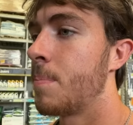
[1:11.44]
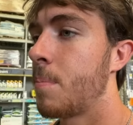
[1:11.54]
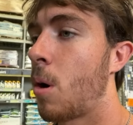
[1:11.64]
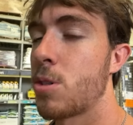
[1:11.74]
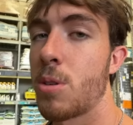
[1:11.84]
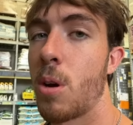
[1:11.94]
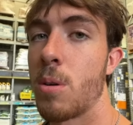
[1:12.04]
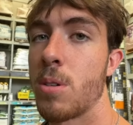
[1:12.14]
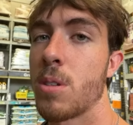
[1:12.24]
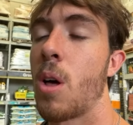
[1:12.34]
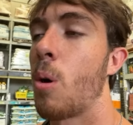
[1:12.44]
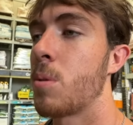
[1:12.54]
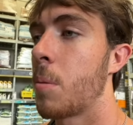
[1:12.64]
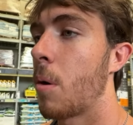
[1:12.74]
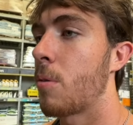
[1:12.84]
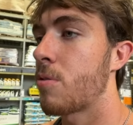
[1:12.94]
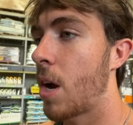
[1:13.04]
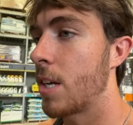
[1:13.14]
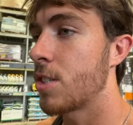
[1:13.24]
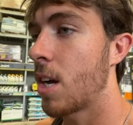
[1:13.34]
Partial owners in the Home Depot
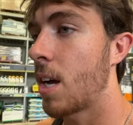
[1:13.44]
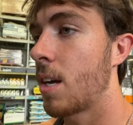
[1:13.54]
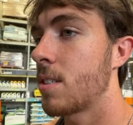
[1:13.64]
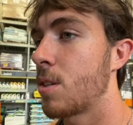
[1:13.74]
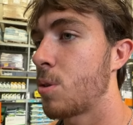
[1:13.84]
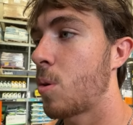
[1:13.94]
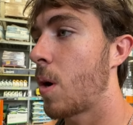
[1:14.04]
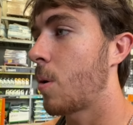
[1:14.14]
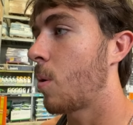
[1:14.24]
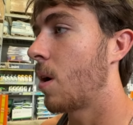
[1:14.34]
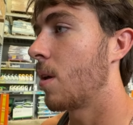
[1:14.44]
franchise. I do quite well